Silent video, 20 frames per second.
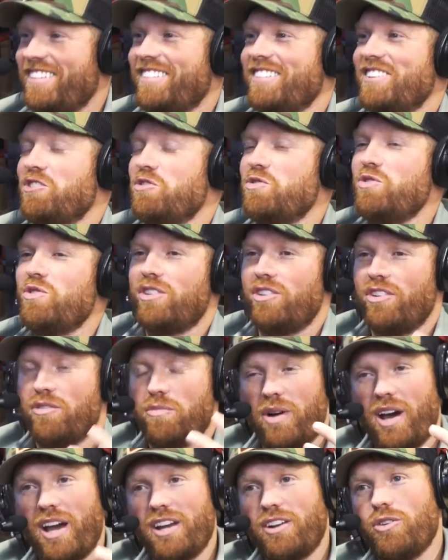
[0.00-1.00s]
yeah. your you, your
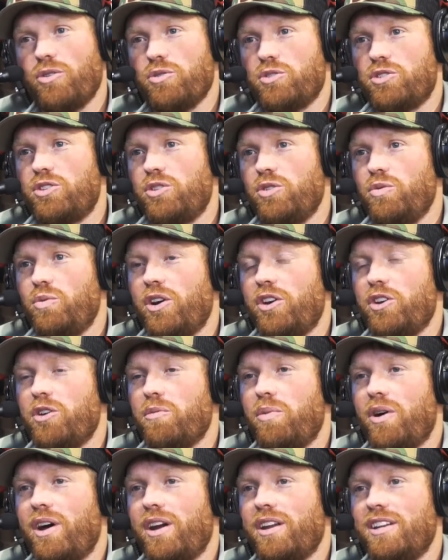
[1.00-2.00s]
mind goes to where
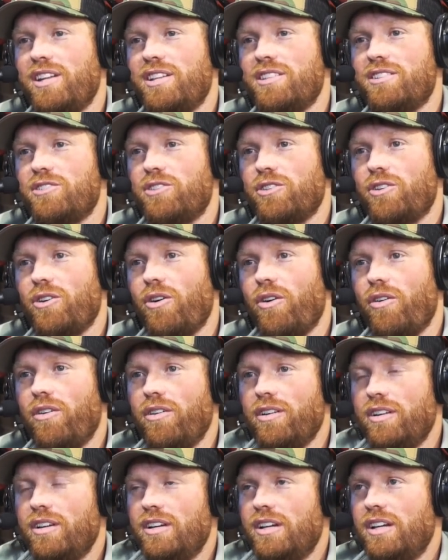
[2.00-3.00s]
your body needs it to go.
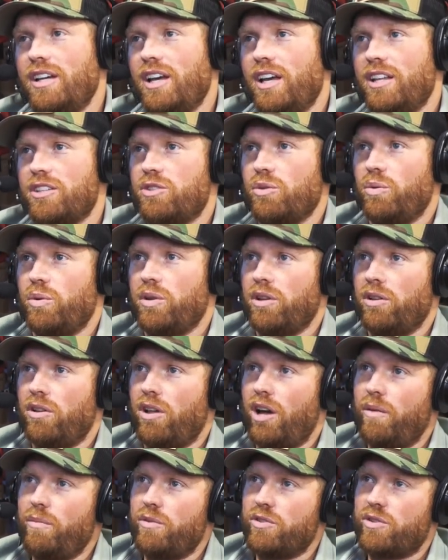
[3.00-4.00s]
Yeah. And so when the
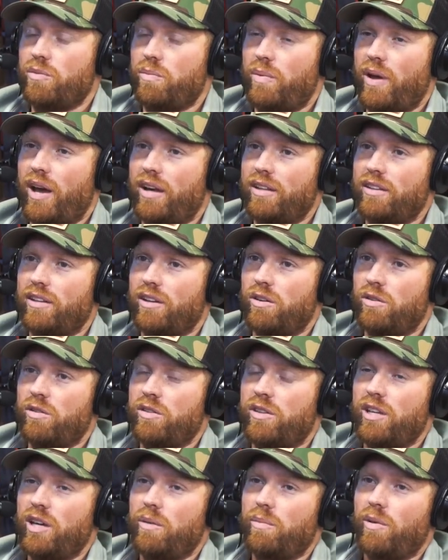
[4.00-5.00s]
llamas are back there,
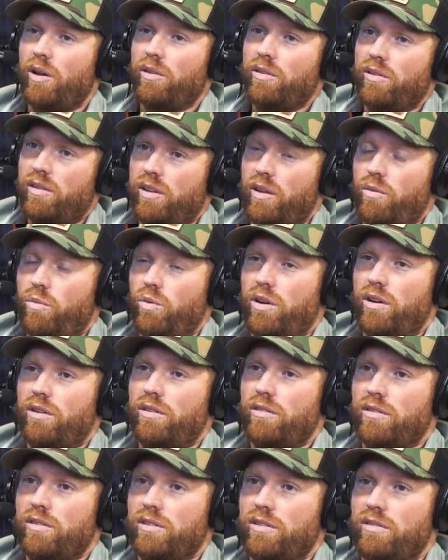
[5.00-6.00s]
think about they work
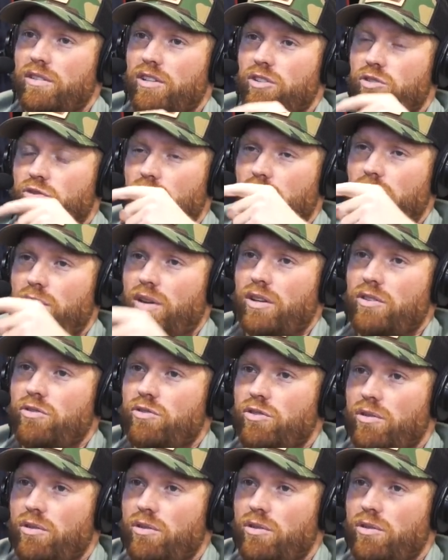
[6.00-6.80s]
this trip, next